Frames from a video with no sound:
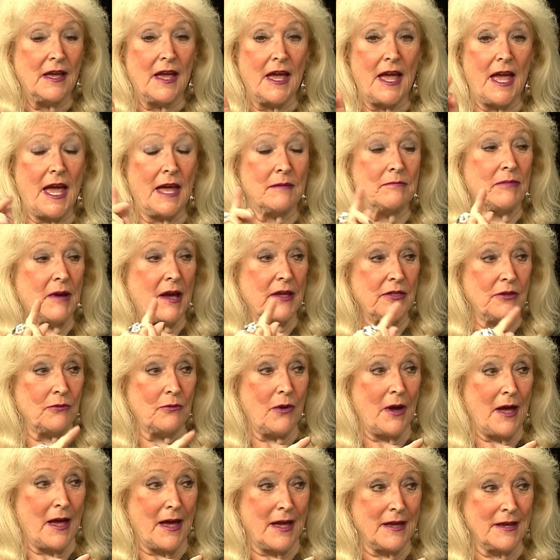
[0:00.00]
And by the
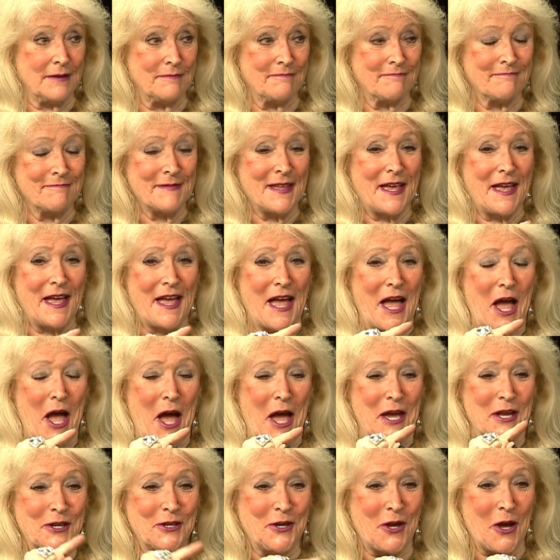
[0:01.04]
way, I
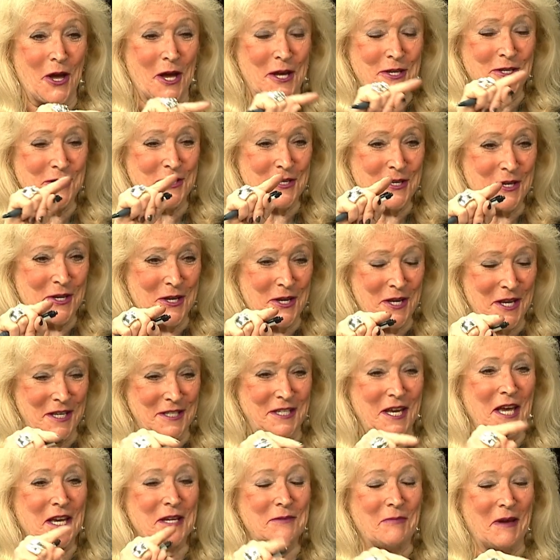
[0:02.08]
had
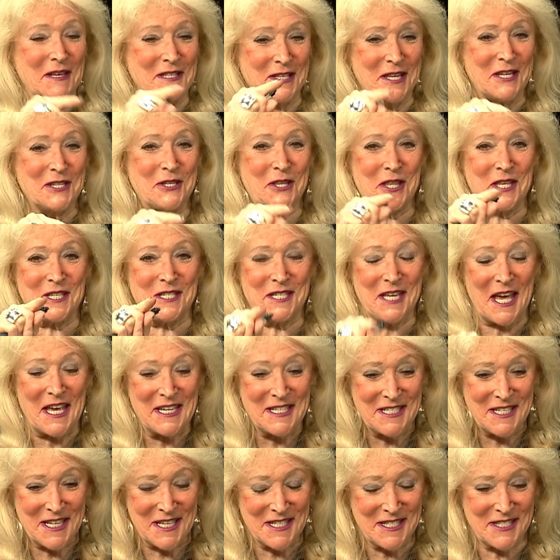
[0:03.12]
taken my son to the
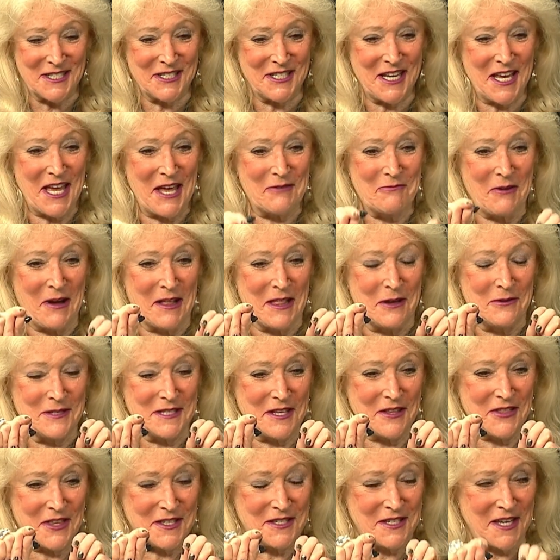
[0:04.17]
dentist. And while I was
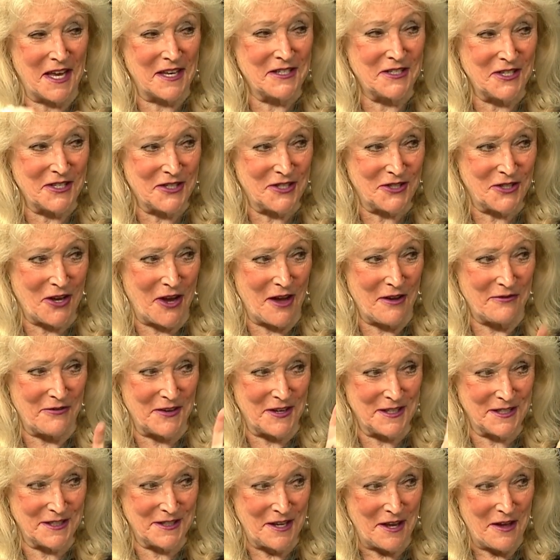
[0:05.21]
at the dentist's
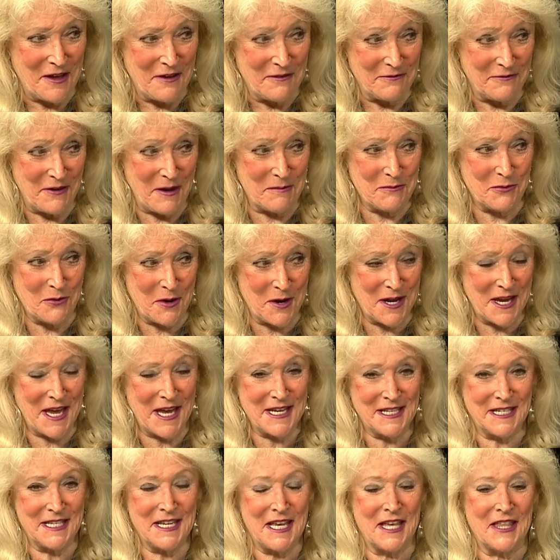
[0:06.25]
office, February
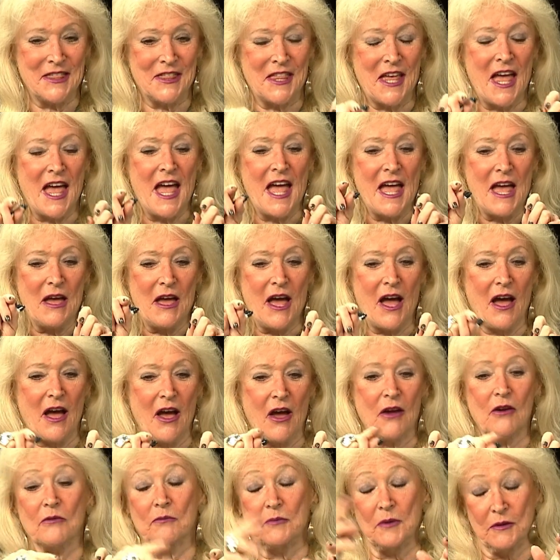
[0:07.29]
18th,
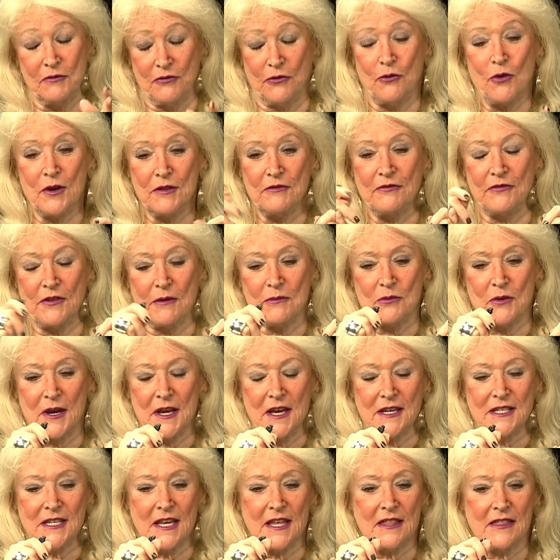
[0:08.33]
or before
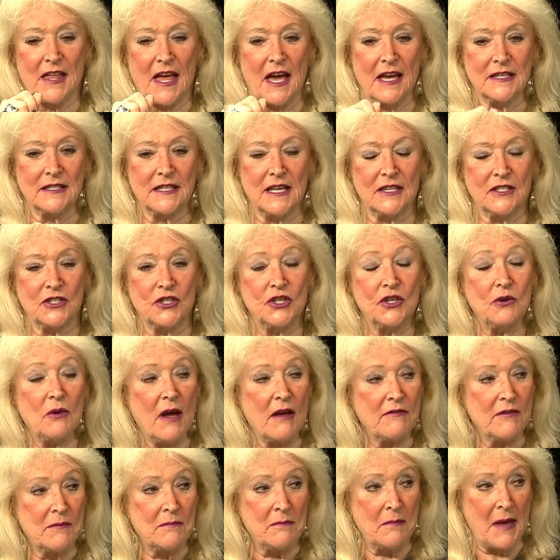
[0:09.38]
February 18th, I said, do you
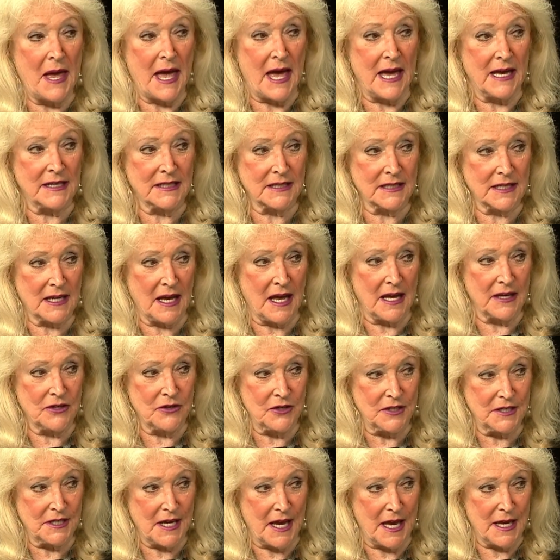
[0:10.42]
have a mask I
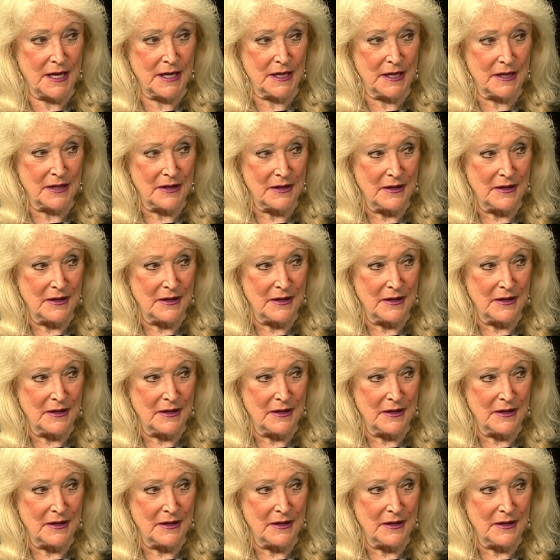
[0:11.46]
could take?